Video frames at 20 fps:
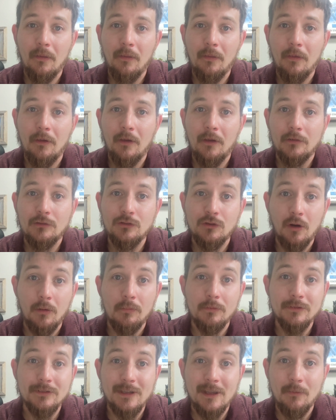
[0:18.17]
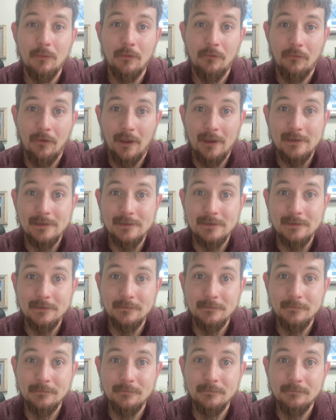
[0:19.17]
The troubles that we face
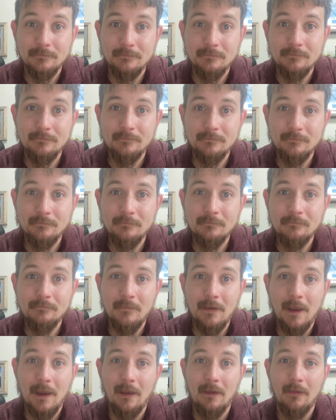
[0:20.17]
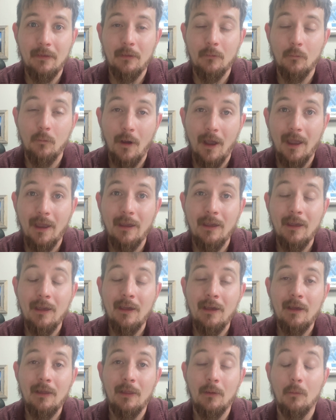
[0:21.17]
and the way
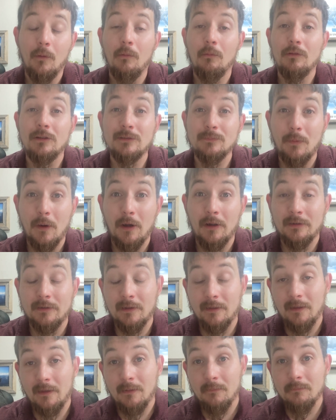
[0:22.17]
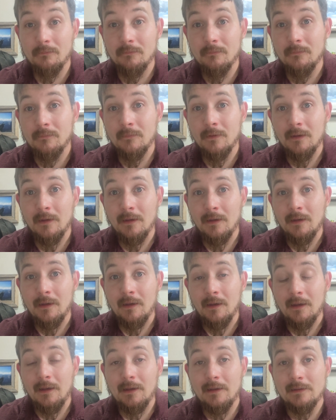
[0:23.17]
that we respond to them
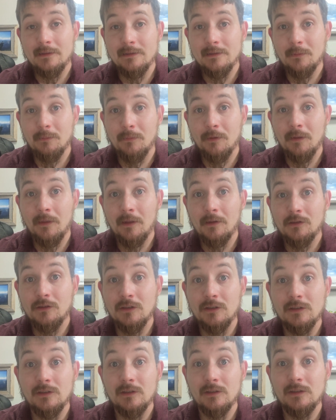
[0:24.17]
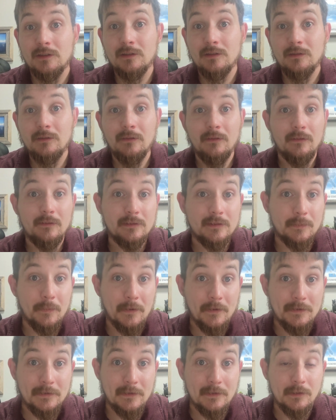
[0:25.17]
is something that Jesus
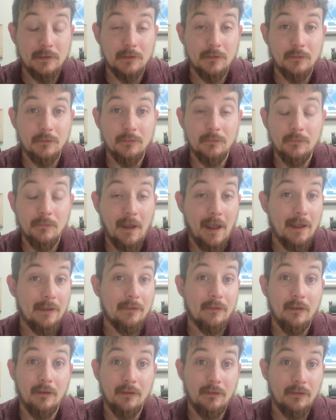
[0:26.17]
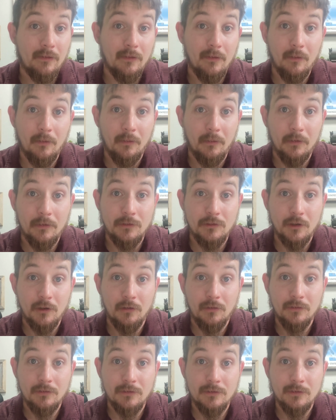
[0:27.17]
speaks into, as does the early
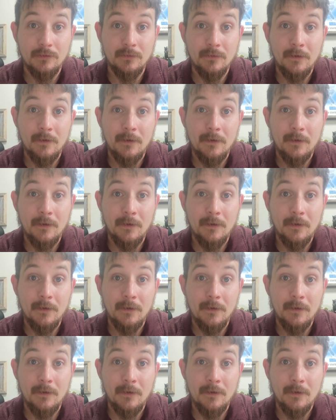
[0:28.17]
church.